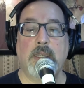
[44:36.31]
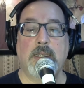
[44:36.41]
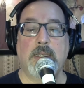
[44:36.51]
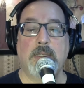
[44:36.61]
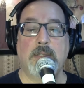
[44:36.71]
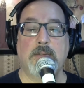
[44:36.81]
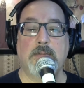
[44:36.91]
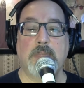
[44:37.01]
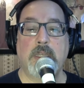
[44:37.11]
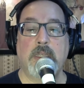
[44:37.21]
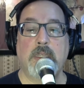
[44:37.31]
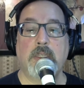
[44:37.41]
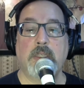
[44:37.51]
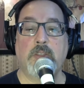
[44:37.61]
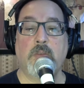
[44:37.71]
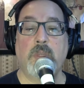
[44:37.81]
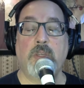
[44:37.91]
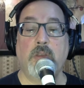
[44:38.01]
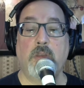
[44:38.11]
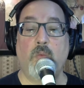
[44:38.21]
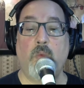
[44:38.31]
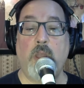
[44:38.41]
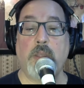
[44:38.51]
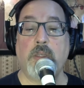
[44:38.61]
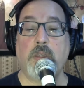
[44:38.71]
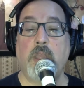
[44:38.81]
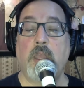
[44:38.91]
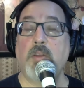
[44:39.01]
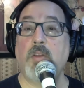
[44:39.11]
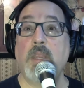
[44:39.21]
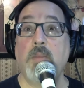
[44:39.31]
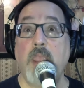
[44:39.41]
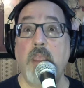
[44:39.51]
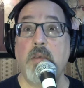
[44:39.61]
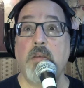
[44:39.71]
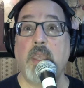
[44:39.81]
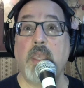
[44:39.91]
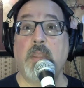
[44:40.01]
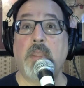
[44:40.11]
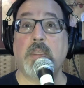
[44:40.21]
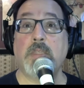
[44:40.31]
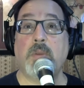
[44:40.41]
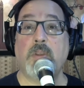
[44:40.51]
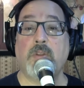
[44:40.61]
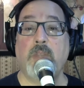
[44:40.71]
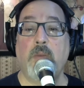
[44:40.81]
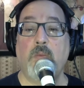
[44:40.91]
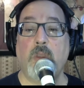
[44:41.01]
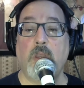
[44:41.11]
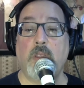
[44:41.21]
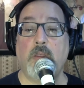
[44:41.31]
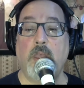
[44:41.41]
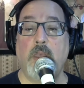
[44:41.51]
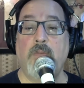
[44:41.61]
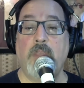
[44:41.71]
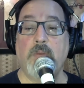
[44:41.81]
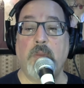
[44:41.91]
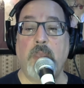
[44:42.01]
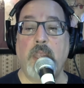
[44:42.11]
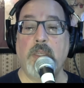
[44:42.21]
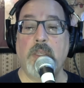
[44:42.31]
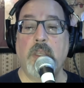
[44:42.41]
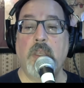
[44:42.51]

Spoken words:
So be sure and watch your email and the Spiritual Network Facebook page